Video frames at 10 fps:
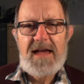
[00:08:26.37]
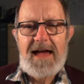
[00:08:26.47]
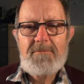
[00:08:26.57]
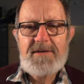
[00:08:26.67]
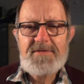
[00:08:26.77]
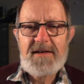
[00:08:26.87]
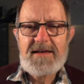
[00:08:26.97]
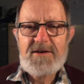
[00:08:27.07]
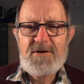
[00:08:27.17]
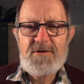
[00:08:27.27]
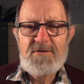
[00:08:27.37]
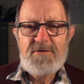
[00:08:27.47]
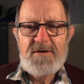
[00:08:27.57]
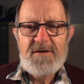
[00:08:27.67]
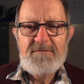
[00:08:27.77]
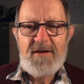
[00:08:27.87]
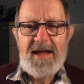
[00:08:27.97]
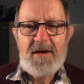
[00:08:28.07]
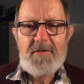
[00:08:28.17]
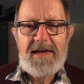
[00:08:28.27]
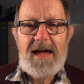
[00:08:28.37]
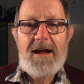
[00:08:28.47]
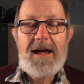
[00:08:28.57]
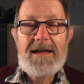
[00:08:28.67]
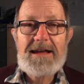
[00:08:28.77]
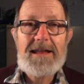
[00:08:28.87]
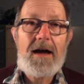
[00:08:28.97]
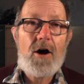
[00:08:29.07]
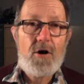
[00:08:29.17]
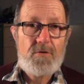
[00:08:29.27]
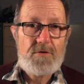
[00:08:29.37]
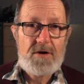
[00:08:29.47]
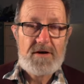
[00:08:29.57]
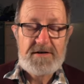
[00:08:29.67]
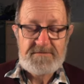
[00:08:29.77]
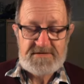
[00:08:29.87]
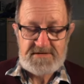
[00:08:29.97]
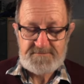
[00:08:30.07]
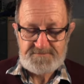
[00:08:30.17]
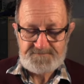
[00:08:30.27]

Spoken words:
and we thank you for how they are in our own lives.